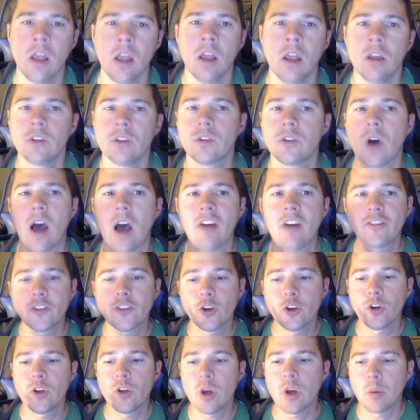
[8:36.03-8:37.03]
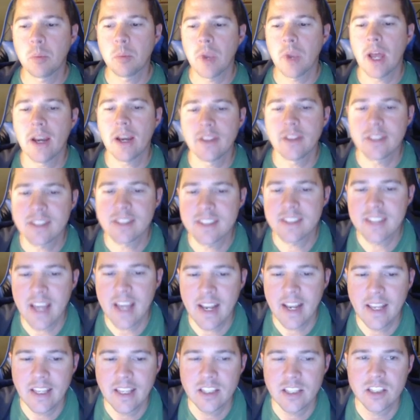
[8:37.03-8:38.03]
So after you apply the
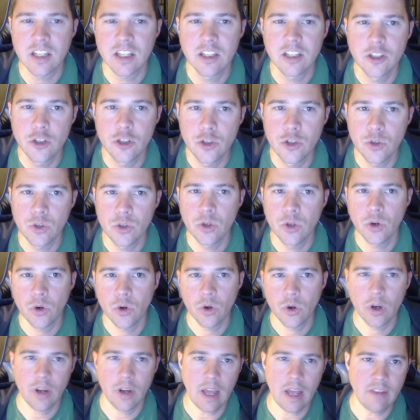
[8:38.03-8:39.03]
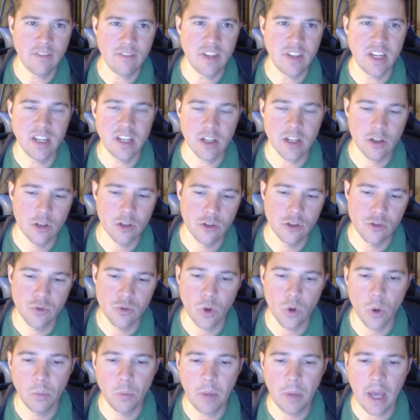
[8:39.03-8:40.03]
settings into your Nvidia
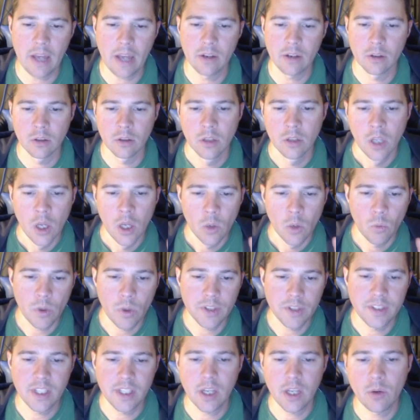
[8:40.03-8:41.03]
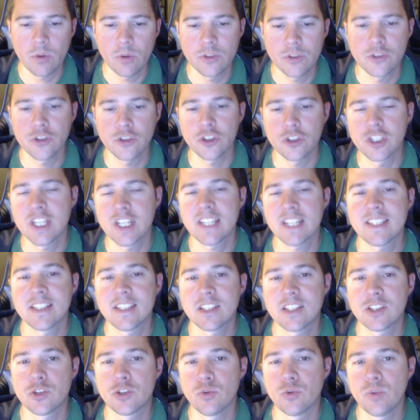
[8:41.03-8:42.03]
Control Panel, one thing I will suggest
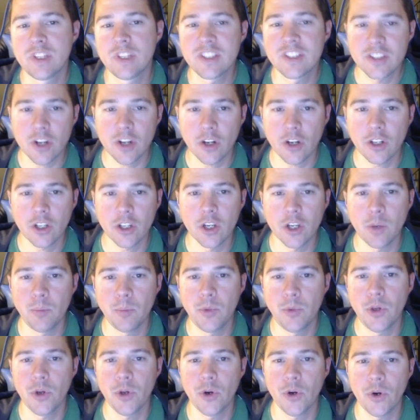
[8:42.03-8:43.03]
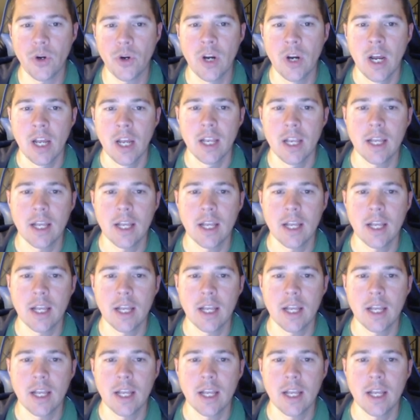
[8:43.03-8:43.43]
is to restart your computer.